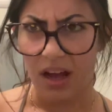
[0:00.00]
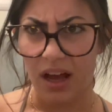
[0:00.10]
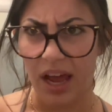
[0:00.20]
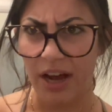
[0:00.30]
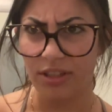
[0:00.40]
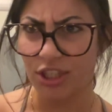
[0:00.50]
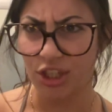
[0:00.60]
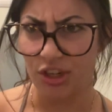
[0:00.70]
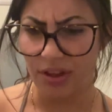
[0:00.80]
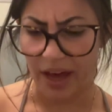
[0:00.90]
How did you
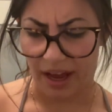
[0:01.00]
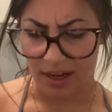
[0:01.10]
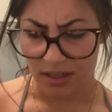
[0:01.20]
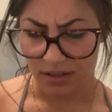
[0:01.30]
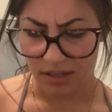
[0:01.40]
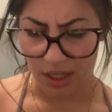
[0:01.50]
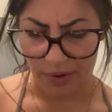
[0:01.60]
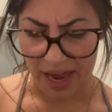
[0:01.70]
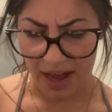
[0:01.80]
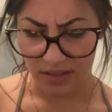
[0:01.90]
do that?
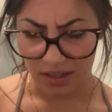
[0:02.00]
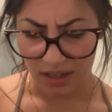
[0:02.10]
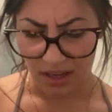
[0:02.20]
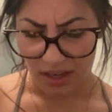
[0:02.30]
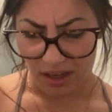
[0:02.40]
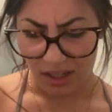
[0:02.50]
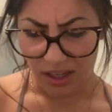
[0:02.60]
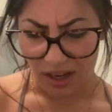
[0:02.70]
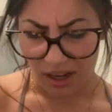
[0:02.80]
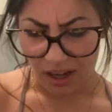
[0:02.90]
Zoe asked.
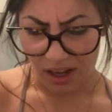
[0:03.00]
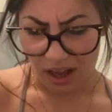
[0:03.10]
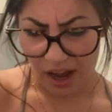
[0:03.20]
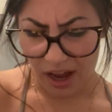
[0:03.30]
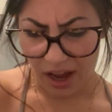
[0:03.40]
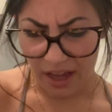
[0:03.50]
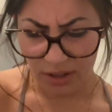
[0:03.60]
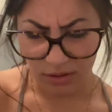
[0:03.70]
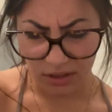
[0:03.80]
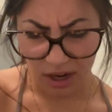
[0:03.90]
I
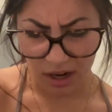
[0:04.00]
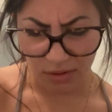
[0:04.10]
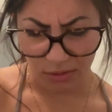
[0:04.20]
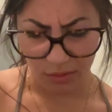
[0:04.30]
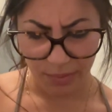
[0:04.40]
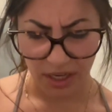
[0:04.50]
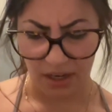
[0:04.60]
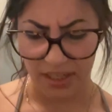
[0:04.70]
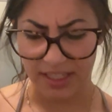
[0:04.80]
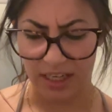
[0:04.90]
don't know,
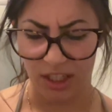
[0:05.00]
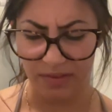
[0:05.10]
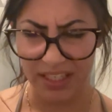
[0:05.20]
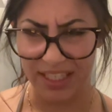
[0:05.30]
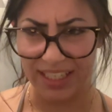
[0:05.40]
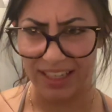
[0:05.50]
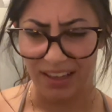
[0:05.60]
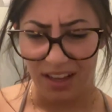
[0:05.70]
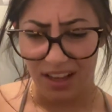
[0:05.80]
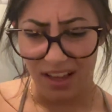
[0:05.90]
Bianca said nervously.
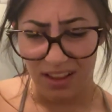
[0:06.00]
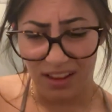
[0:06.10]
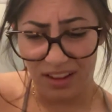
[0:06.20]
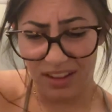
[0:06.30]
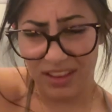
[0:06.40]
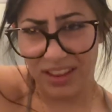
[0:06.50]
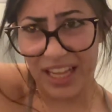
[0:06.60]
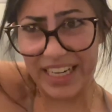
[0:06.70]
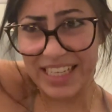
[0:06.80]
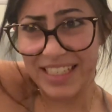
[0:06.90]

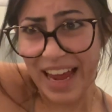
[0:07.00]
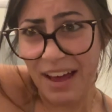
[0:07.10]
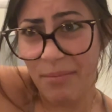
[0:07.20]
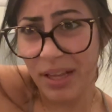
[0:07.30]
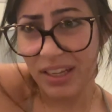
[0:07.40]
Lucky stab?